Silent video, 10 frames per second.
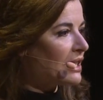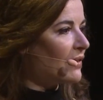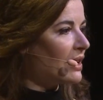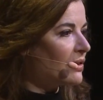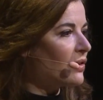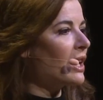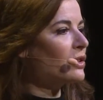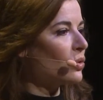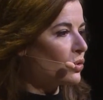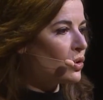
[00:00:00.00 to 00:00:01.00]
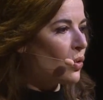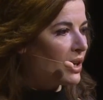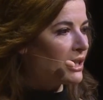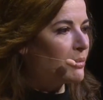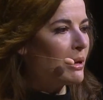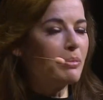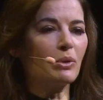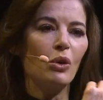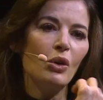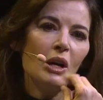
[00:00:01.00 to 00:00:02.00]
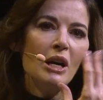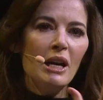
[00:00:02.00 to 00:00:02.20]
giving advice or talking to people or,